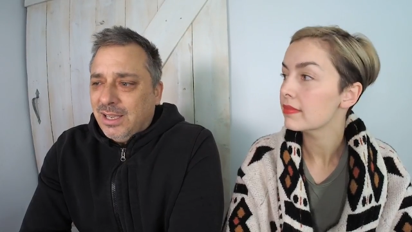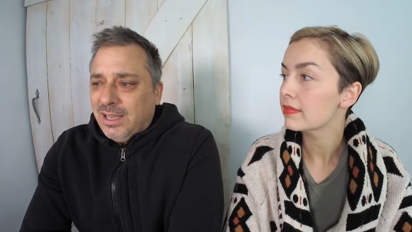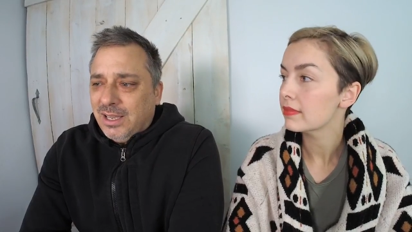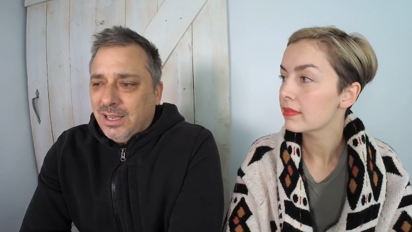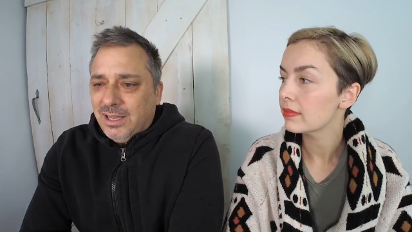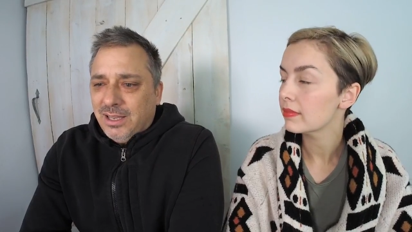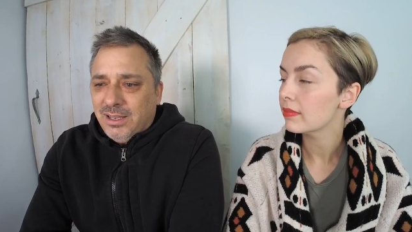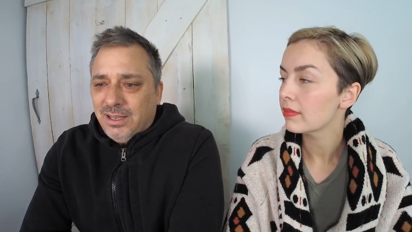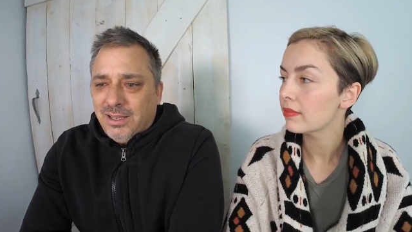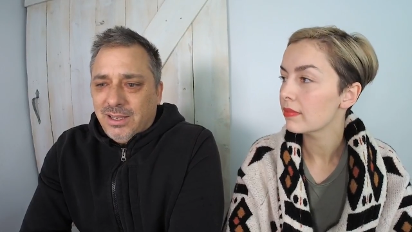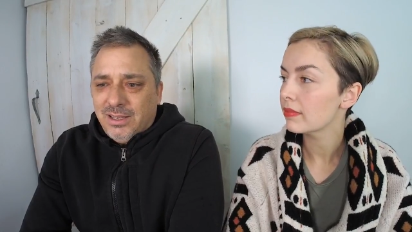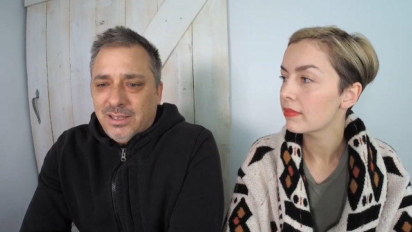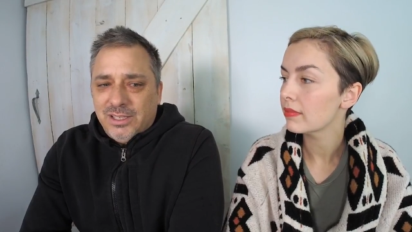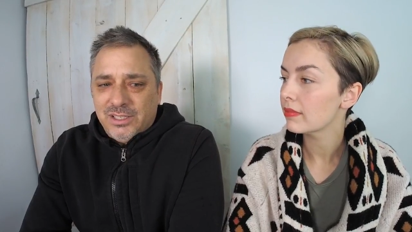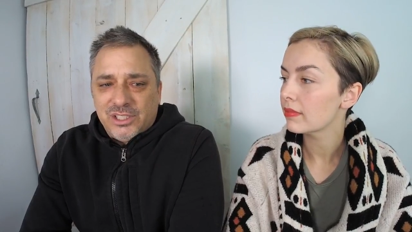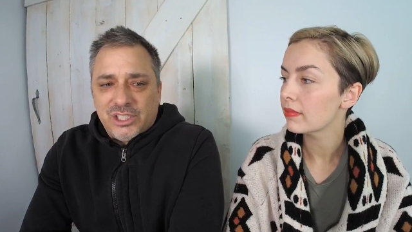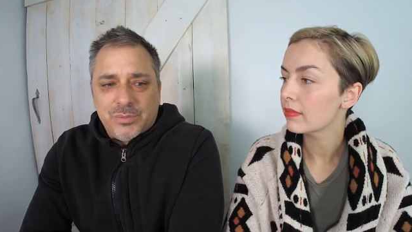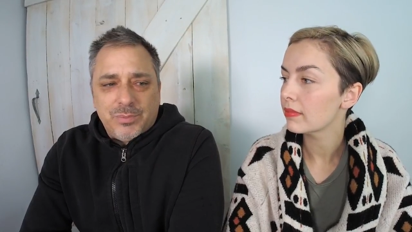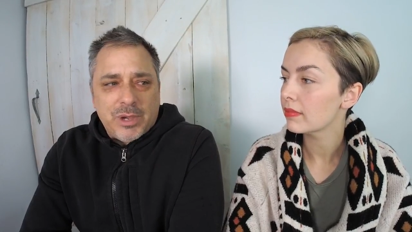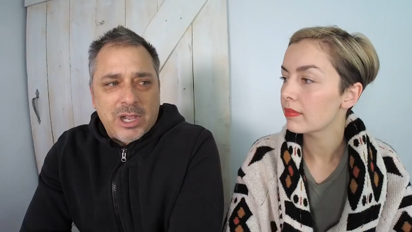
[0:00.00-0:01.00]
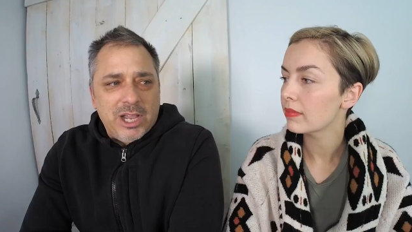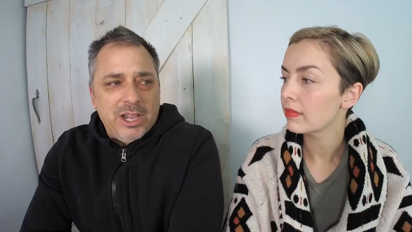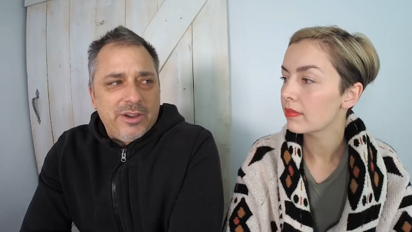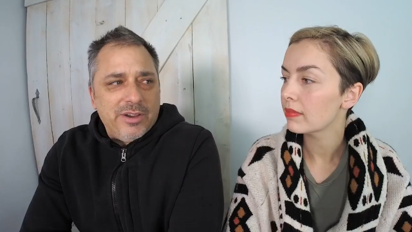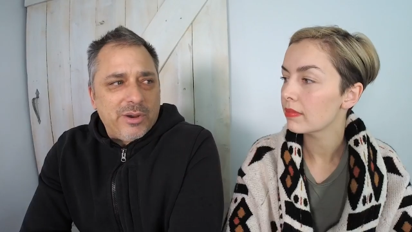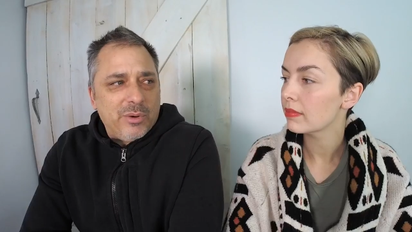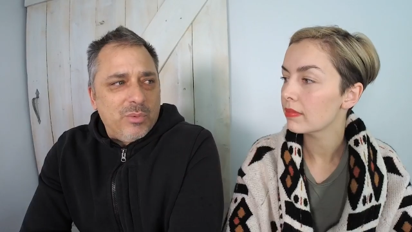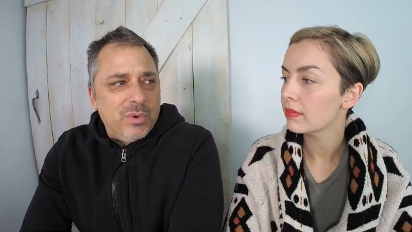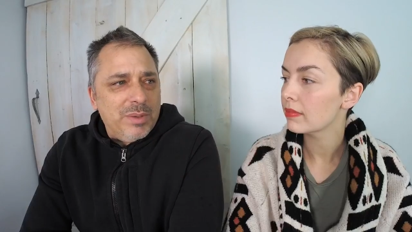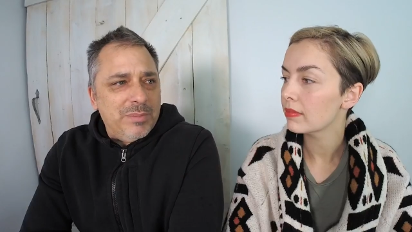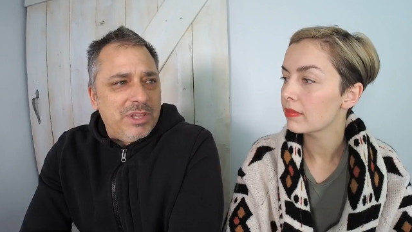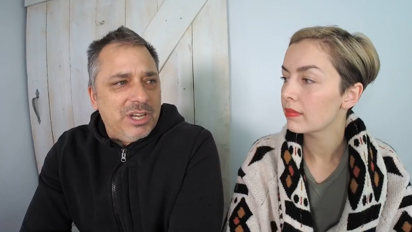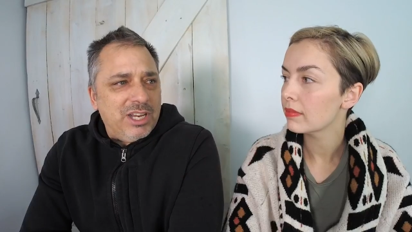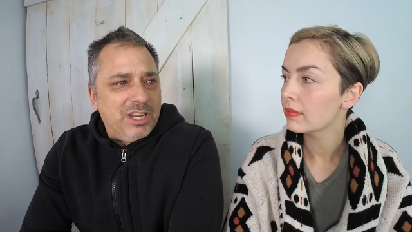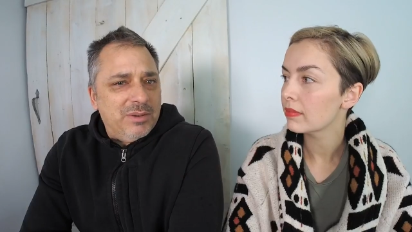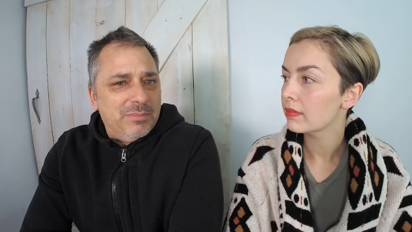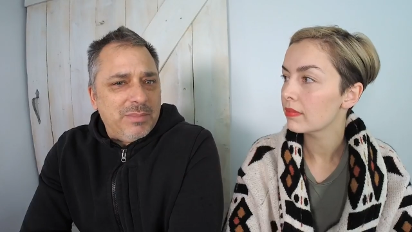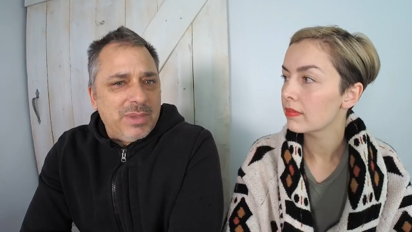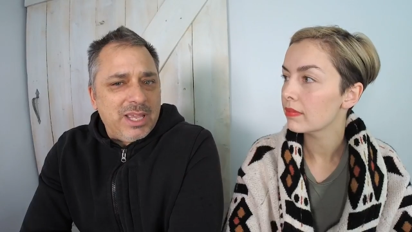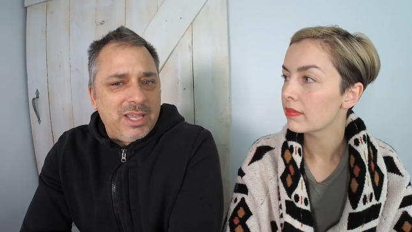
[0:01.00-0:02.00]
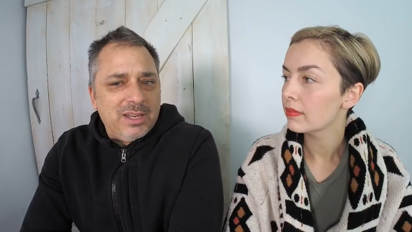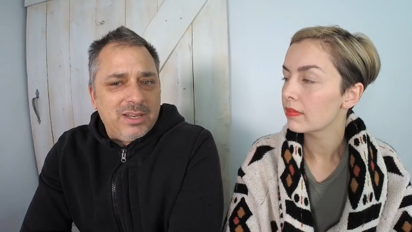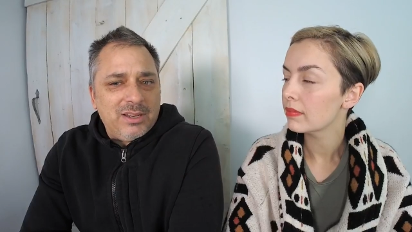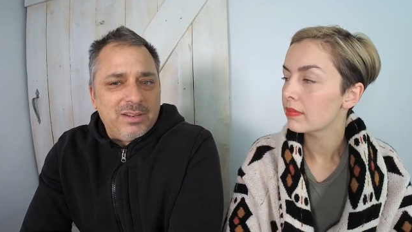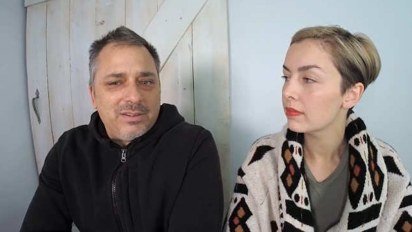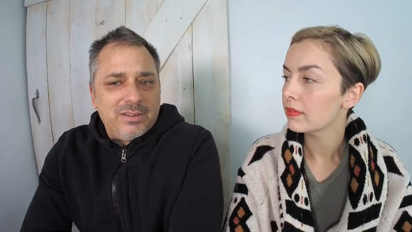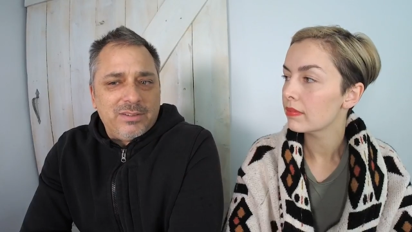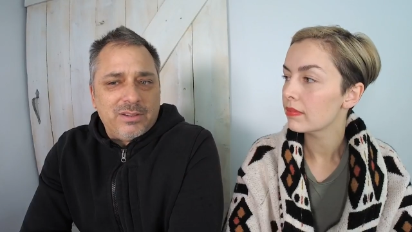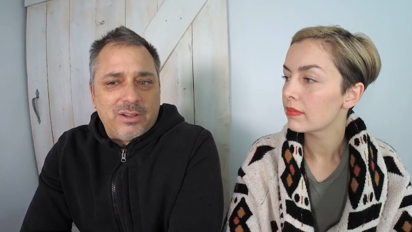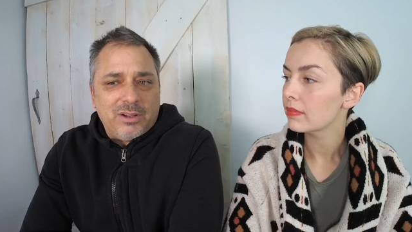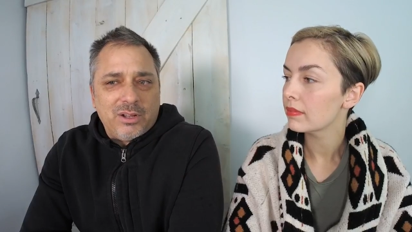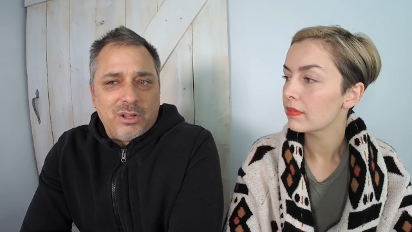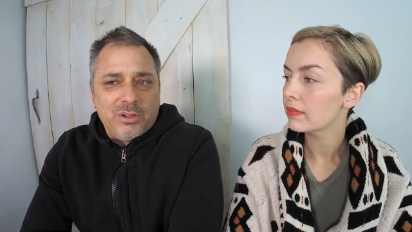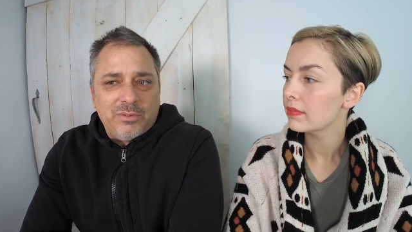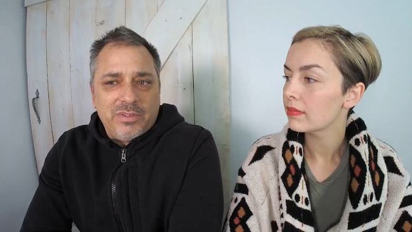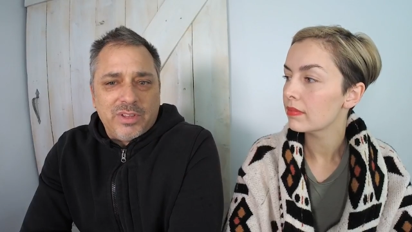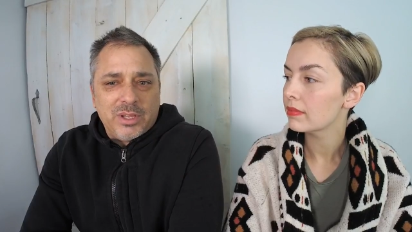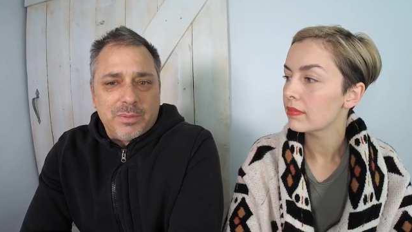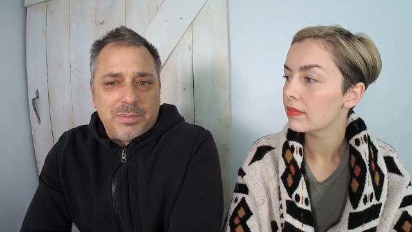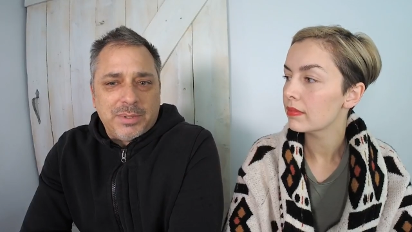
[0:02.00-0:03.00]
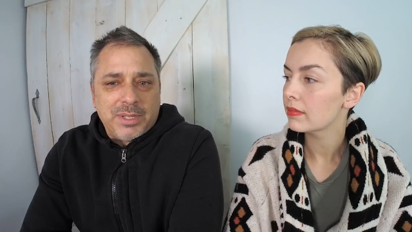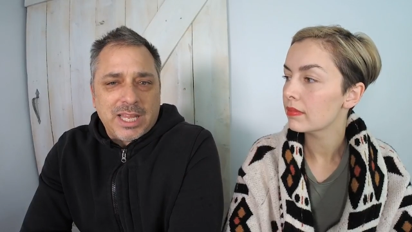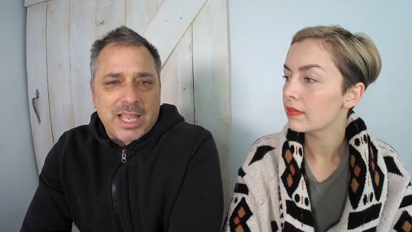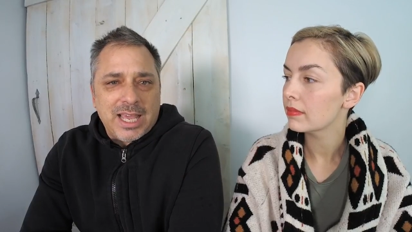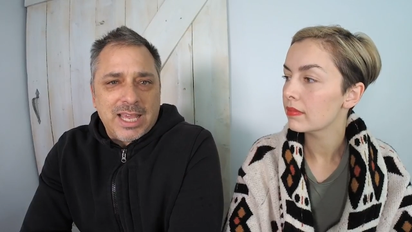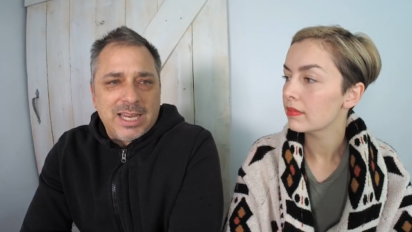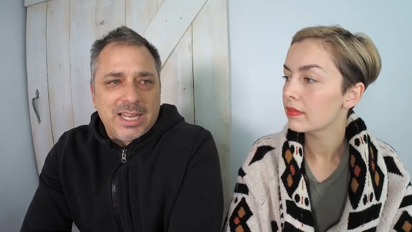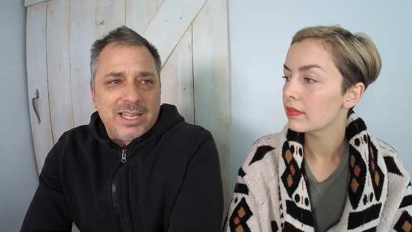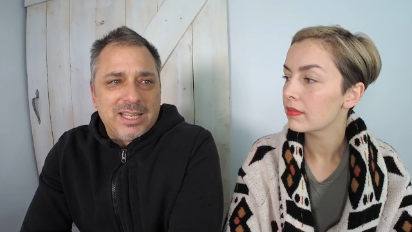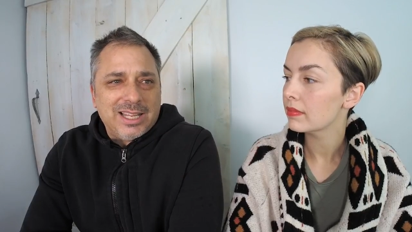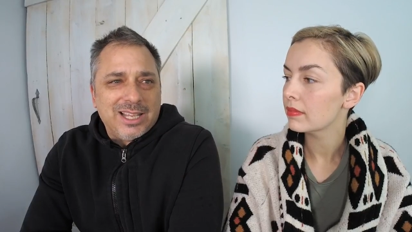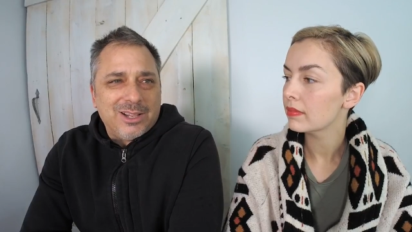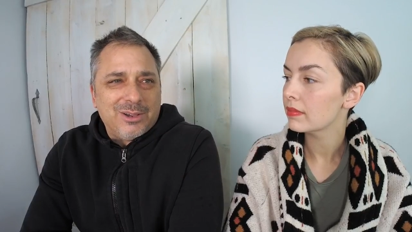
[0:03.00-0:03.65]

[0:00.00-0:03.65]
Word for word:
Speaker 1: inspiring women and men all over the planet.